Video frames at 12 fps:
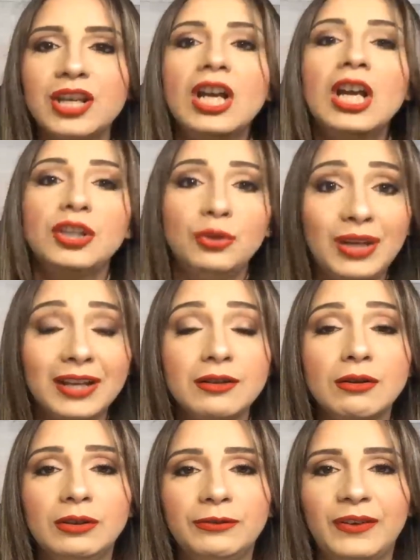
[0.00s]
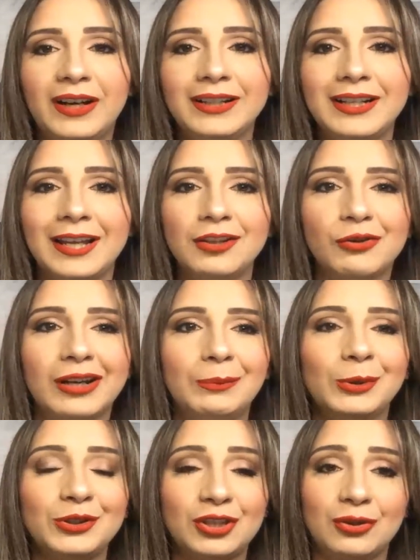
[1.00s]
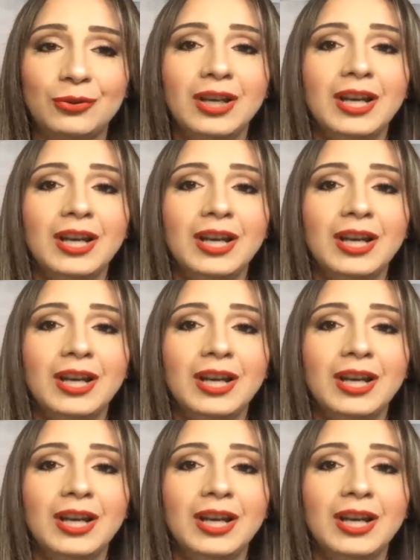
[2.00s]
you get notified and you're able to